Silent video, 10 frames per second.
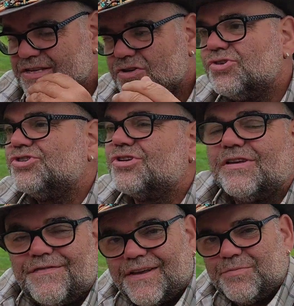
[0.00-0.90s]
it's not just
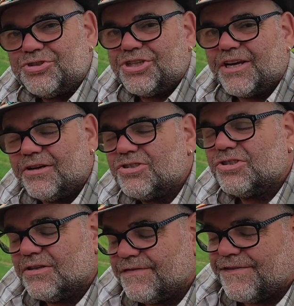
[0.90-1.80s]
going to affect Prosecco, it's
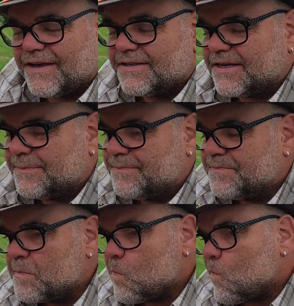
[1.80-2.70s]
going to affect
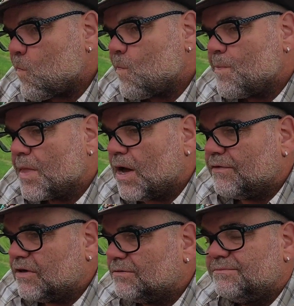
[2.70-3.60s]
um,
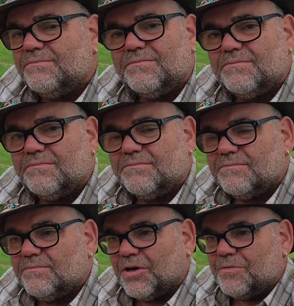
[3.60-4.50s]
other,
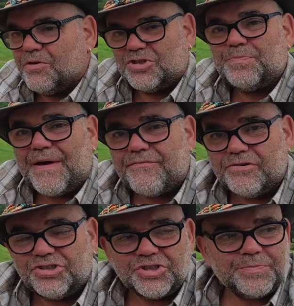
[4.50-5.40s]
you know, not just
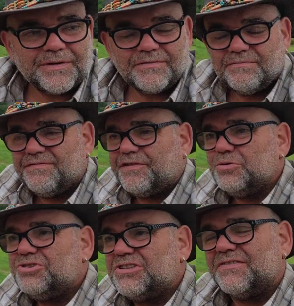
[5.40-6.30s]
beverages, but
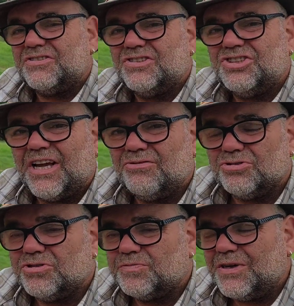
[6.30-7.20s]
foodstuffs in
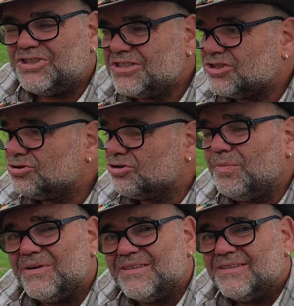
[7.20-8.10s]
general, especially in
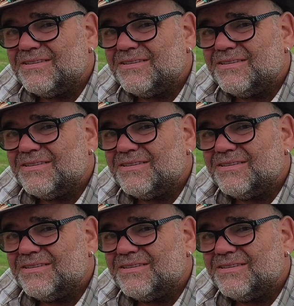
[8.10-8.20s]
Europe.